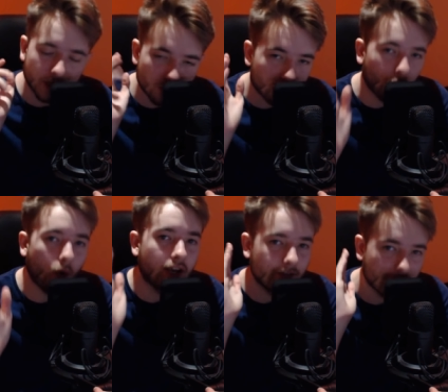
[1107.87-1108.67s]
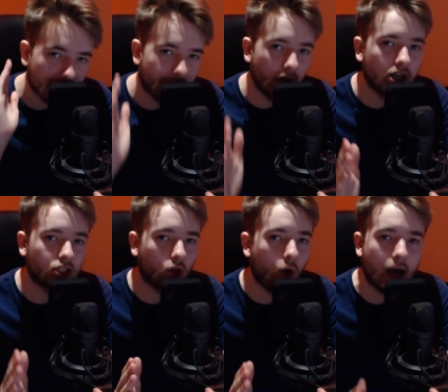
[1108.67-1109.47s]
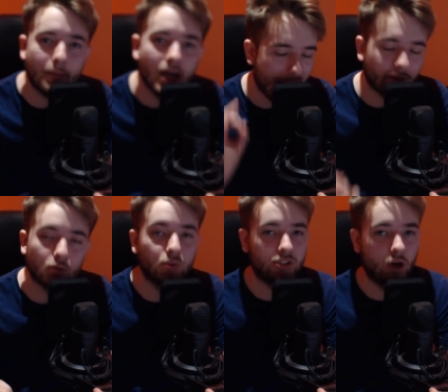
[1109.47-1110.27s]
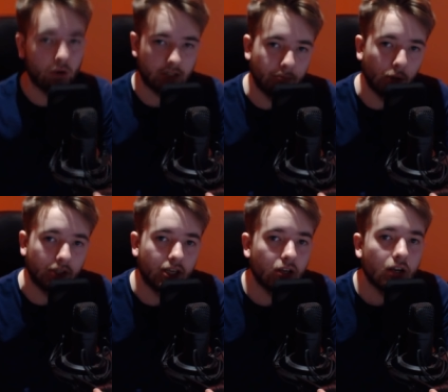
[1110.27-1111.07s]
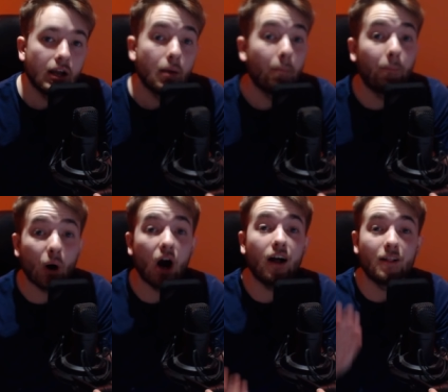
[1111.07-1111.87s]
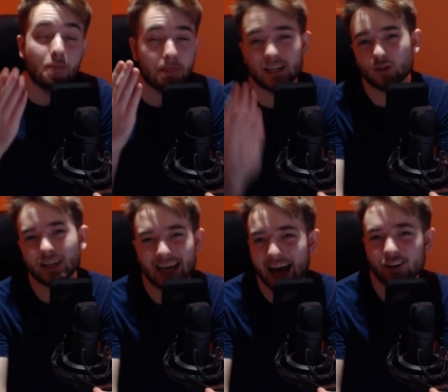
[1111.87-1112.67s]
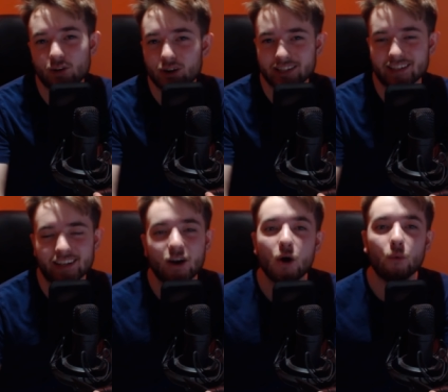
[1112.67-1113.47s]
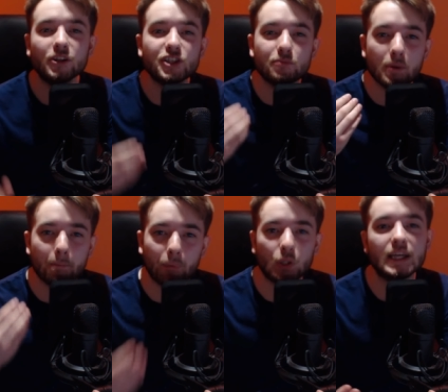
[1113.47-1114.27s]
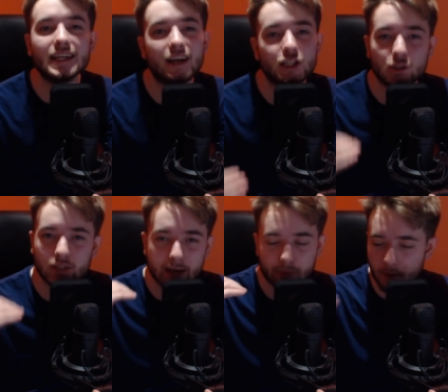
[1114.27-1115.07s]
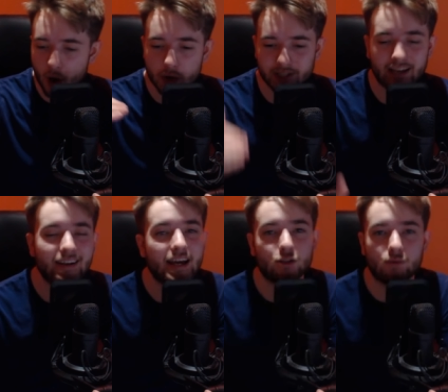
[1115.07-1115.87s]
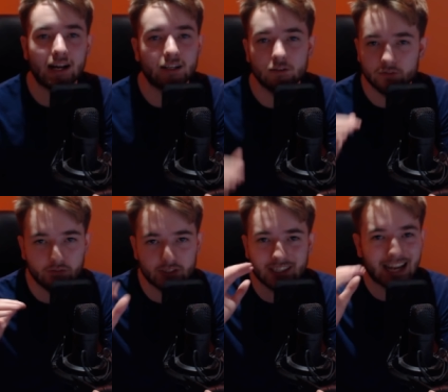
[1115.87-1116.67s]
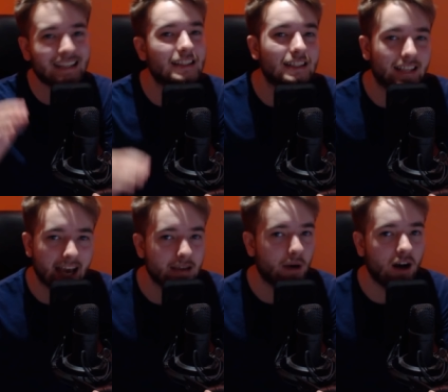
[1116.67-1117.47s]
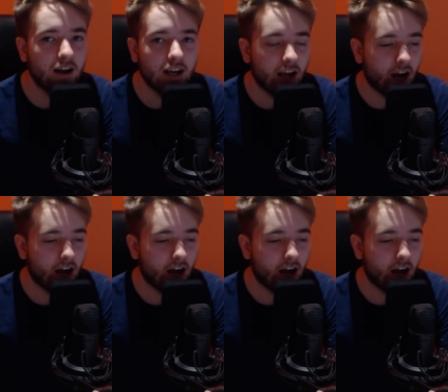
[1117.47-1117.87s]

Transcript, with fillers: when you join for the first time, everyone's going to bully you, but it's like canonizing. Once you've been bullied and you get promoted to that next rank of standard gamer